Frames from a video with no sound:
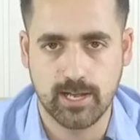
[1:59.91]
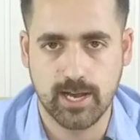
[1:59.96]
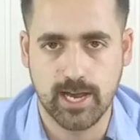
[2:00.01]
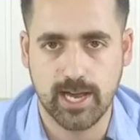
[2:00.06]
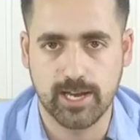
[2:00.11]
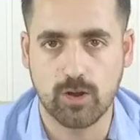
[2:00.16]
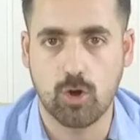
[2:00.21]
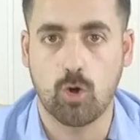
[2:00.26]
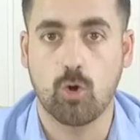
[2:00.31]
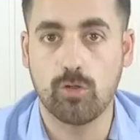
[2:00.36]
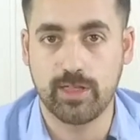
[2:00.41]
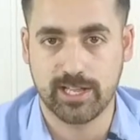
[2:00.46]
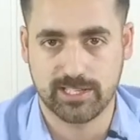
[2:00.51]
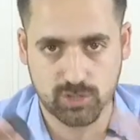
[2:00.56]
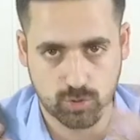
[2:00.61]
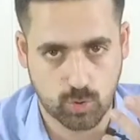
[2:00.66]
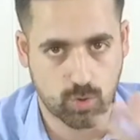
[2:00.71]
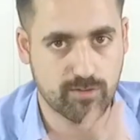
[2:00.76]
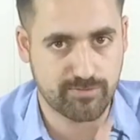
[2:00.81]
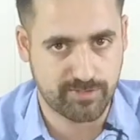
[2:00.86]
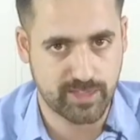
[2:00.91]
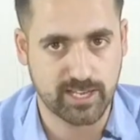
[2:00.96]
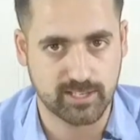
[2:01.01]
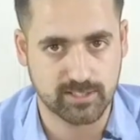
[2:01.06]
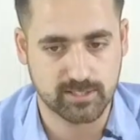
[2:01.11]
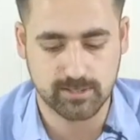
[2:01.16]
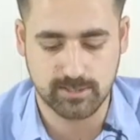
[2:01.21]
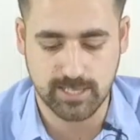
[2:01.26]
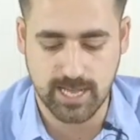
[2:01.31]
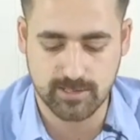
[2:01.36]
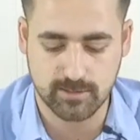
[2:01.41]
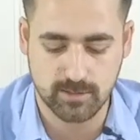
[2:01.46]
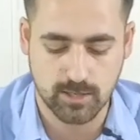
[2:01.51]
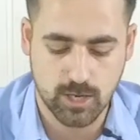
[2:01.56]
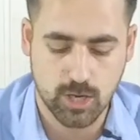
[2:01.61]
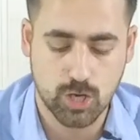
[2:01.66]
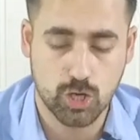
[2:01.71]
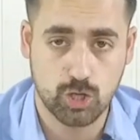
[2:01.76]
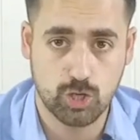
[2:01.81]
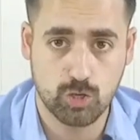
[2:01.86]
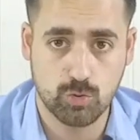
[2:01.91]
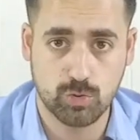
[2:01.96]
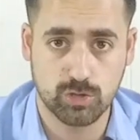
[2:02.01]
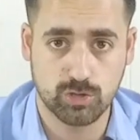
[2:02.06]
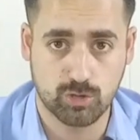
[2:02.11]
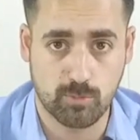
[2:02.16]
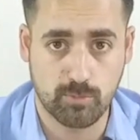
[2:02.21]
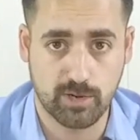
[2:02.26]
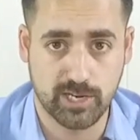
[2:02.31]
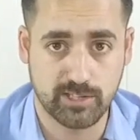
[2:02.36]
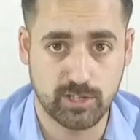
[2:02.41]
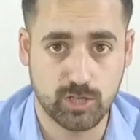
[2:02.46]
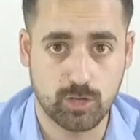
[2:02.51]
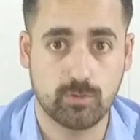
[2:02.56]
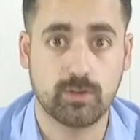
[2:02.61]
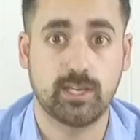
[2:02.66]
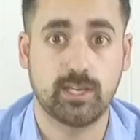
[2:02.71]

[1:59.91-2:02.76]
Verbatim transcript: and all that sort of things that you would normally do